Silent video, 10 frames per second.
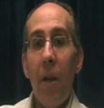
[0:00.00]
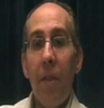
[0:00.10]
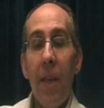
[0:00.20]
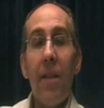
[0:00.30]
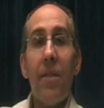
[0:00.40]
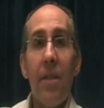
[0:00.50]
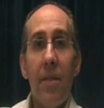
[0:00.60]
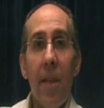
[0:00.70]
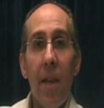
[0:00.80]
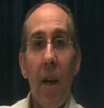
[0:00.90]
the
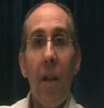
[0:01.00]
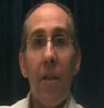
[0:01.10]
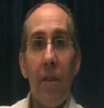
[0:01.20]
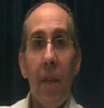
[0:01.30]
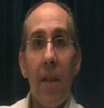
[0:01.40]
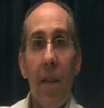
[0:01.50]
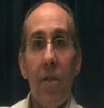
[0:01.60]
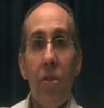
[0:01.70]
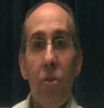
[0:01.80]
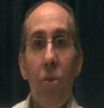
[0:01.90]
existing other
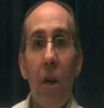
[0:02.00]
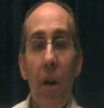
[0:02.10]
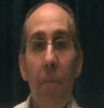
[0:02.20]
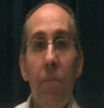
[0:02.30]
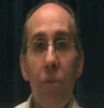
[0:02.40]
techniques to